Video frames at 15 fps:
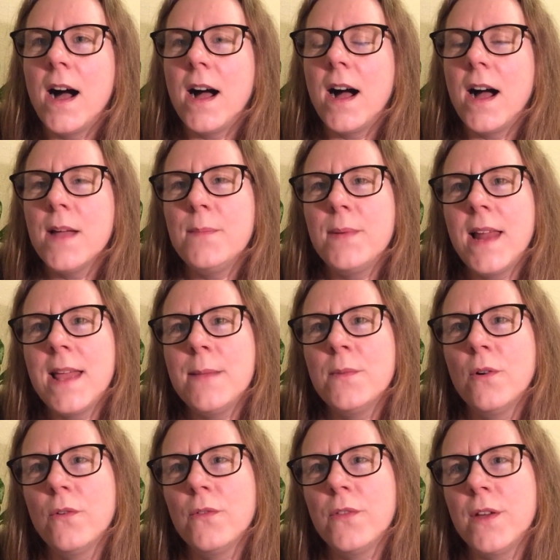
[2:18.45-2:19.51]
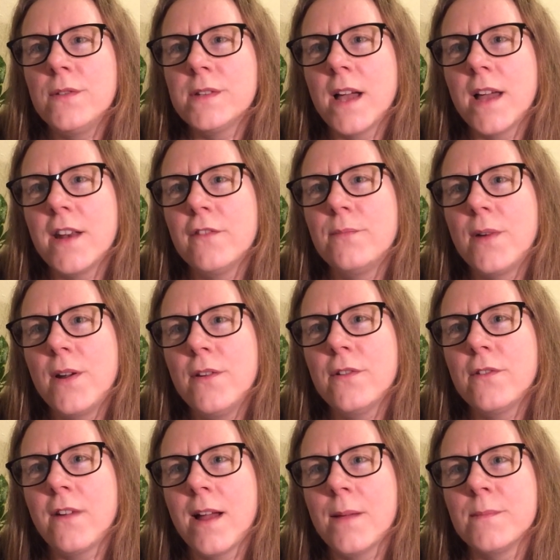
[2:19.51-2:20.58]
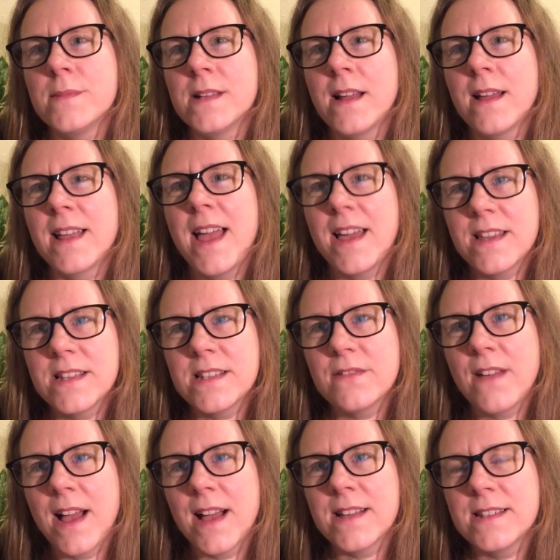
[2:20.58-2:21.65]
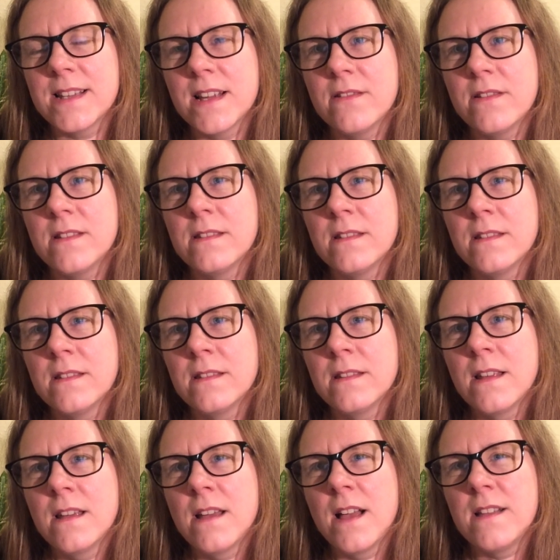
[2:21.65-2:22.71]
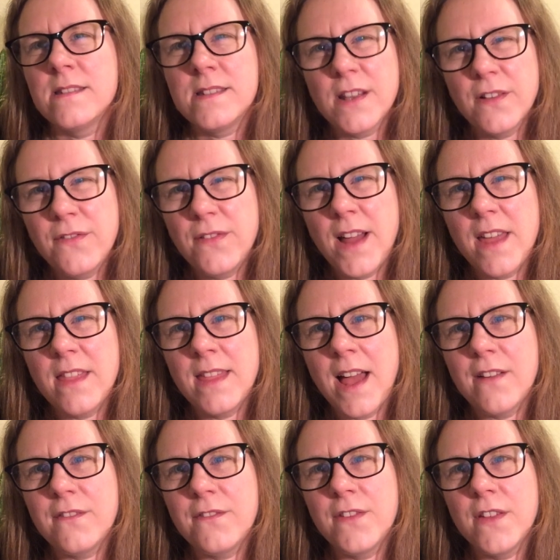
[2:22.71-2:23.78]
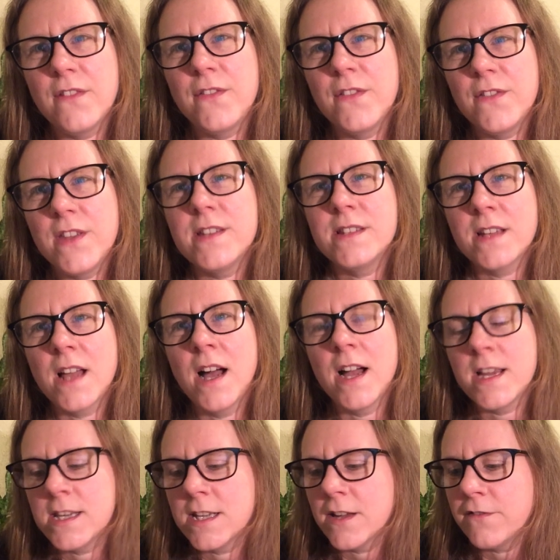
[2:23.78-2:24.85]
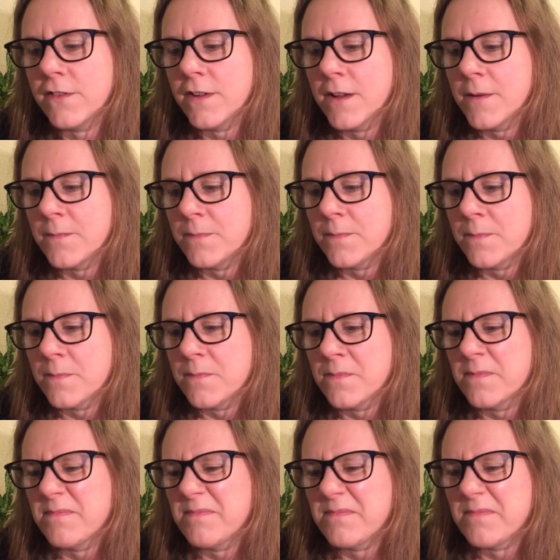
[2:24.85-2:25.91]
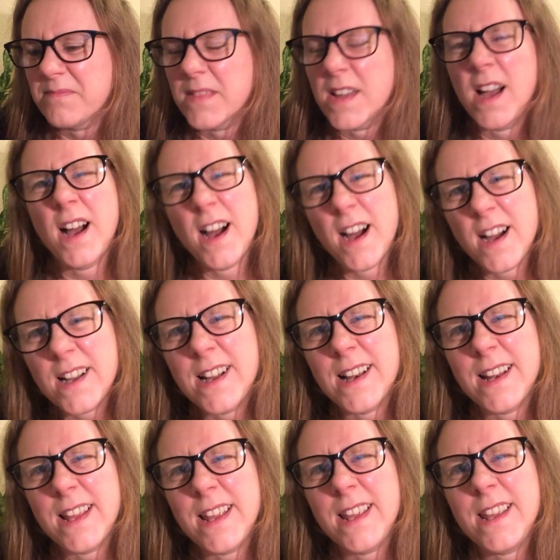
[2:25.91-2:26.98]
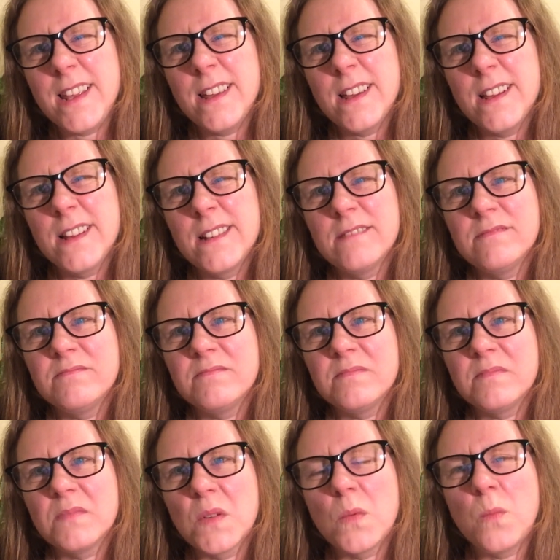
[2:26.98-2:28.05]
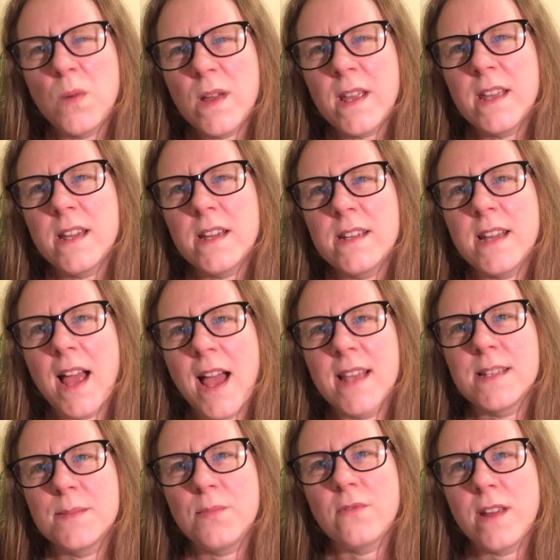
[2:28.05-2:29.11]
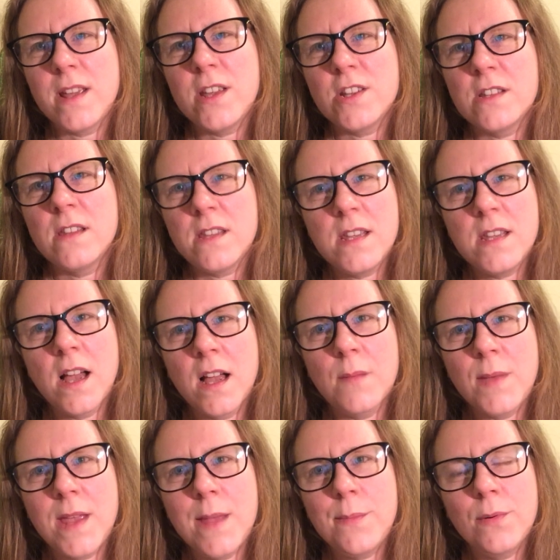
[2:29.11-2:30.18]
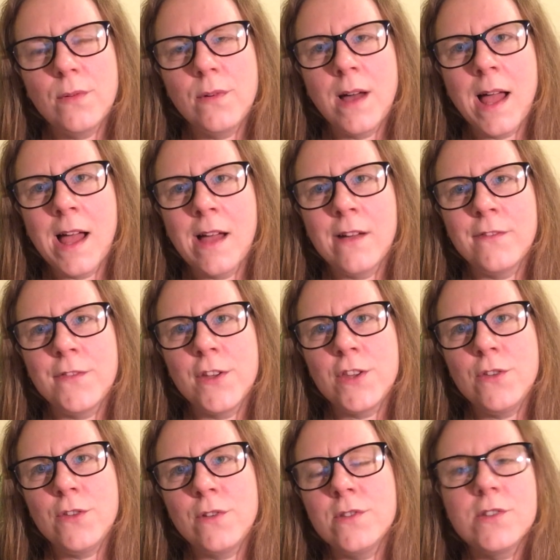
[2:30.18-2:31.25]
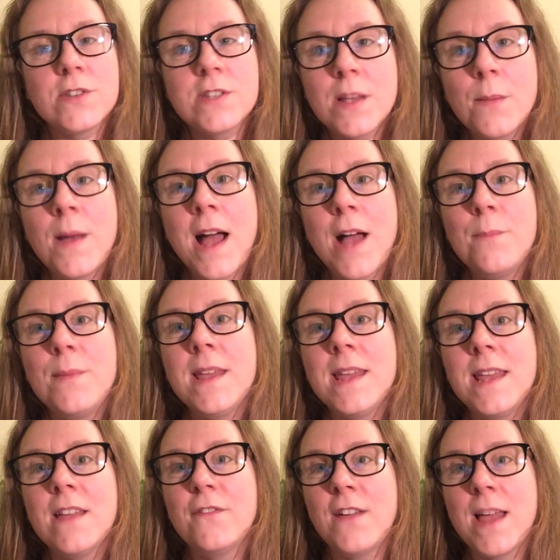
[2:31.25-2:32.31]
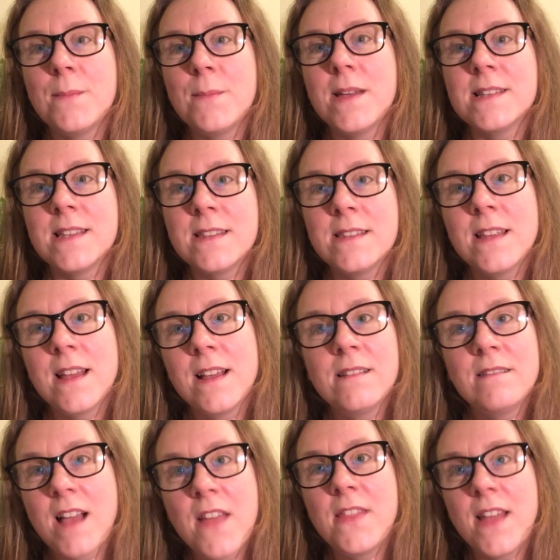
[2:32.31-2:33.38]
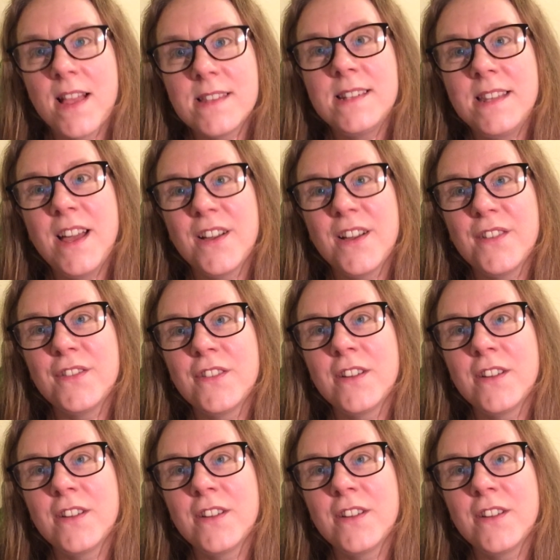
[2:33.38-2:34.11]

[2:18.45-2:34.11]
I blame all those kind of programs like X Factor and stuff like that for this kind of ugly, weird aspiration that young people have, that you can just somehow be famous and that's enough.